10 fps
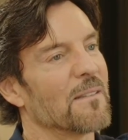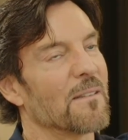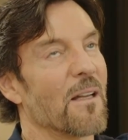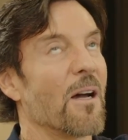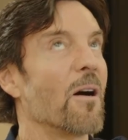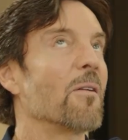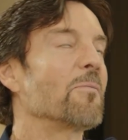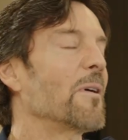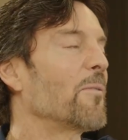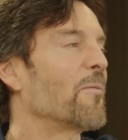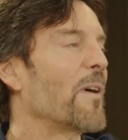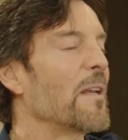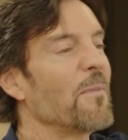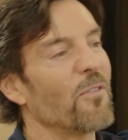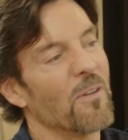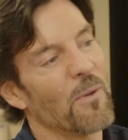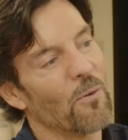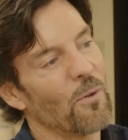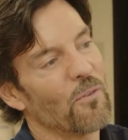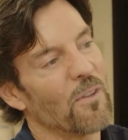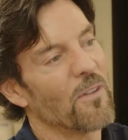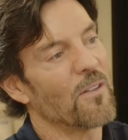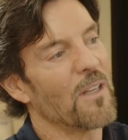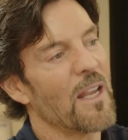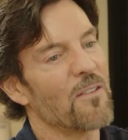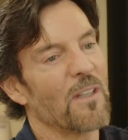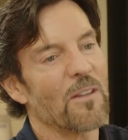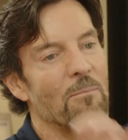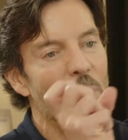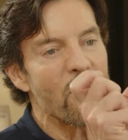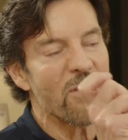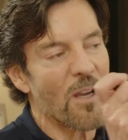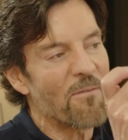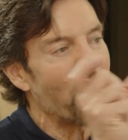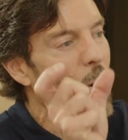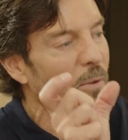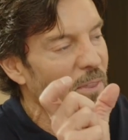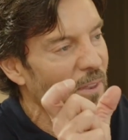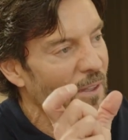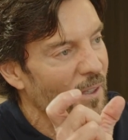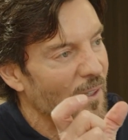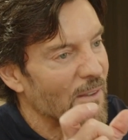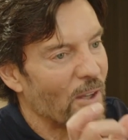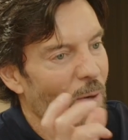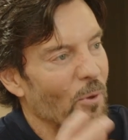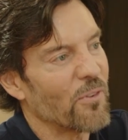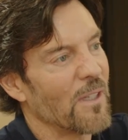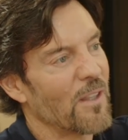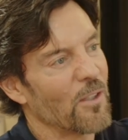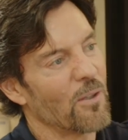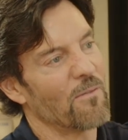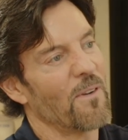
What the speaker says: Well, the vitamins and the minerals. It has like the most of both than almost anything you can find.